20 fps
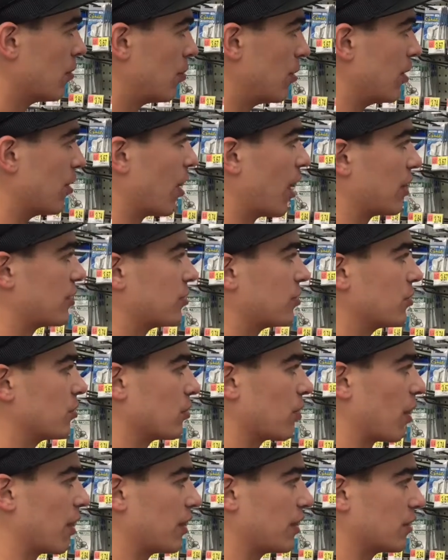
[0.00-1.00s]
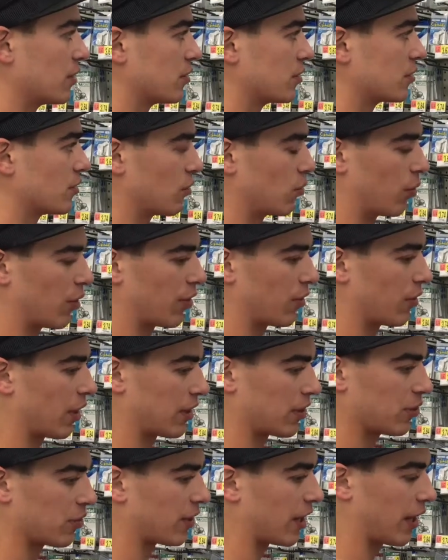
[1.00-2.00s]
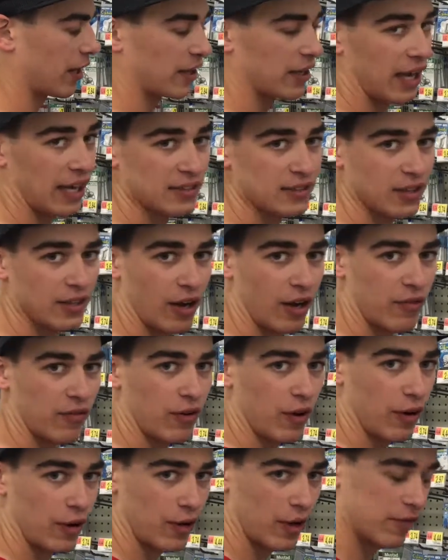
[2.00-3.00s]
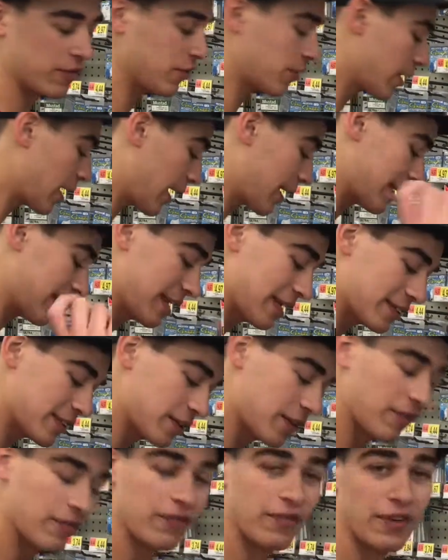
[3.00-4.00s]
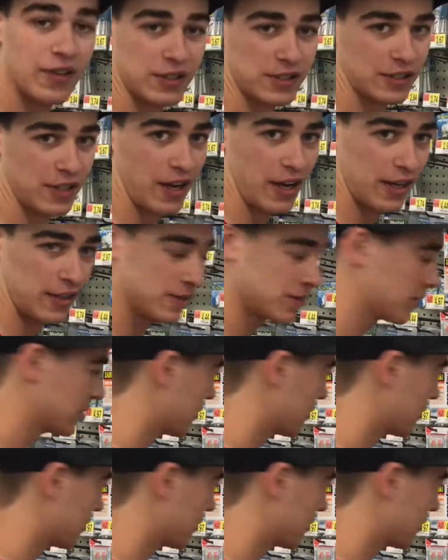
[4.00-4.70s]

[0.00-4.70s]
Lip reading: but not too light to where like you can't cast it out far enough. You got to get to the fish, guys.